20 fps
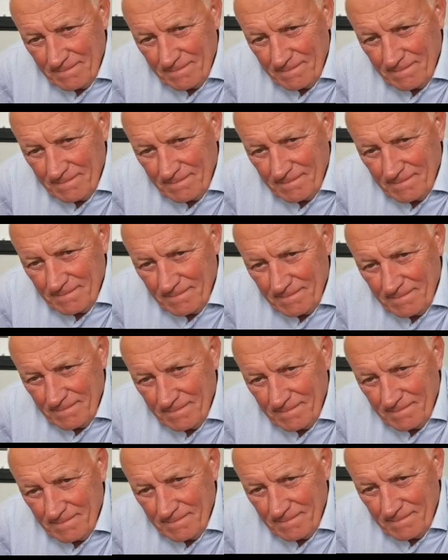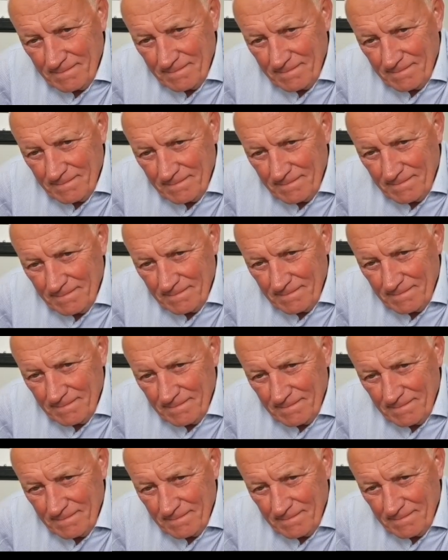
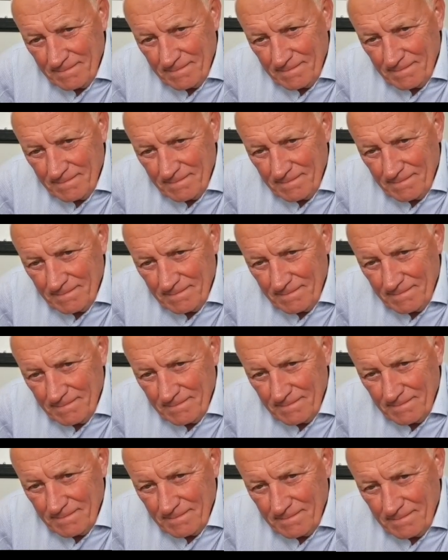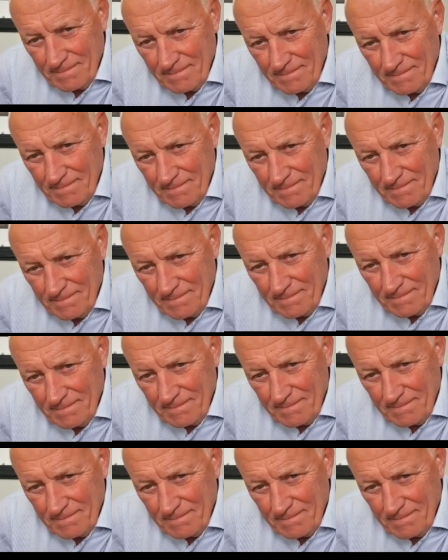
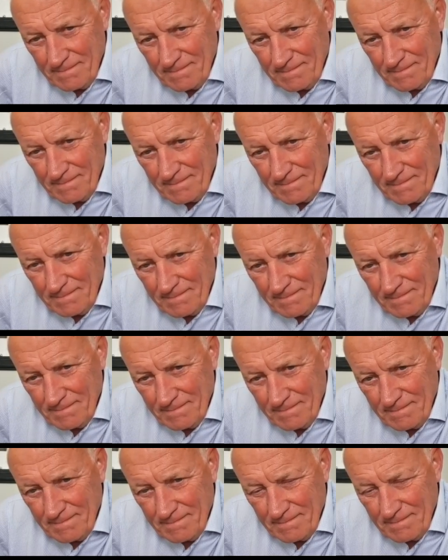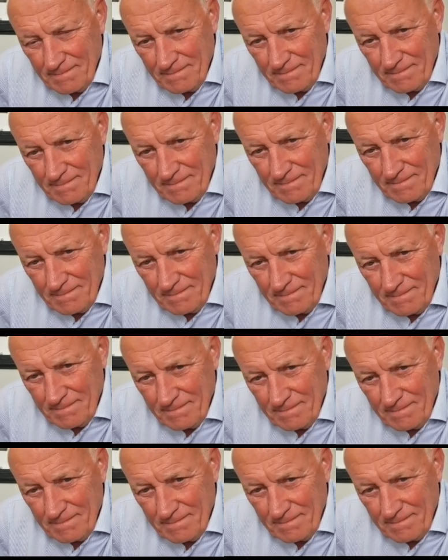
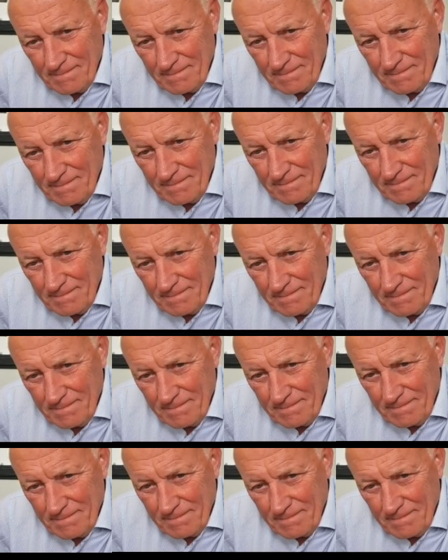No words are spoken by the person on screen.